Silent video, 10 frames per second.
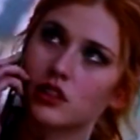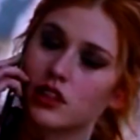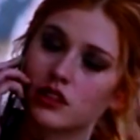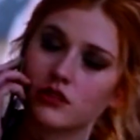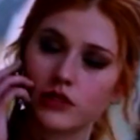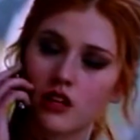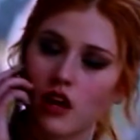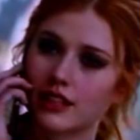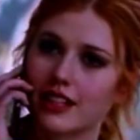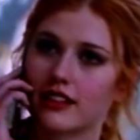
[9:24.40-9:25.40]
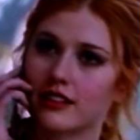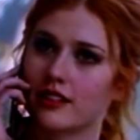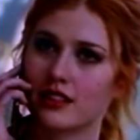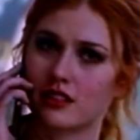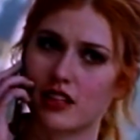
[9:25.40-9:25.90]
day out of this
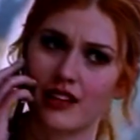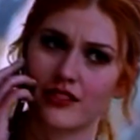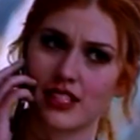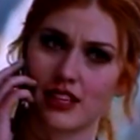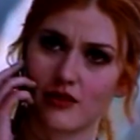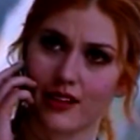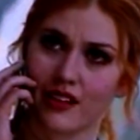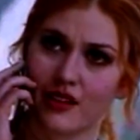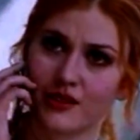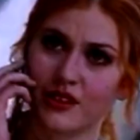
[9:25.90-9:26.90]
thing, and it supports Quick